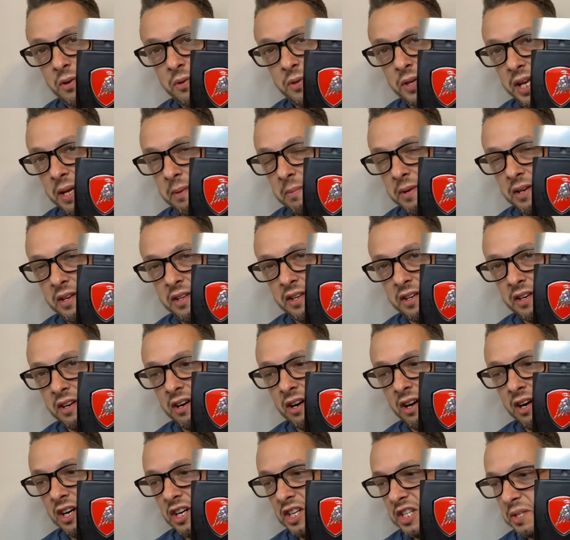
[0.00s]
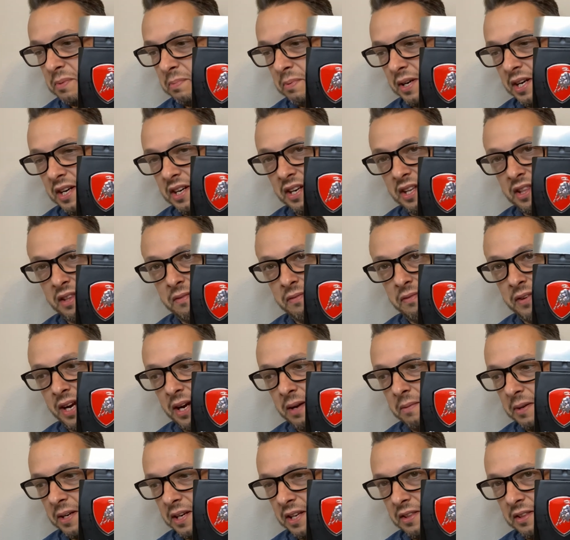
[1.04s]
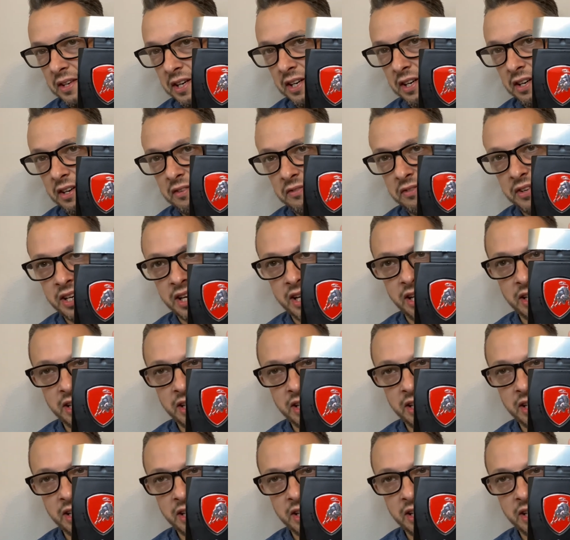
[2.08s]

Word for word: keep it in the car and spray it on the fabric in there if you got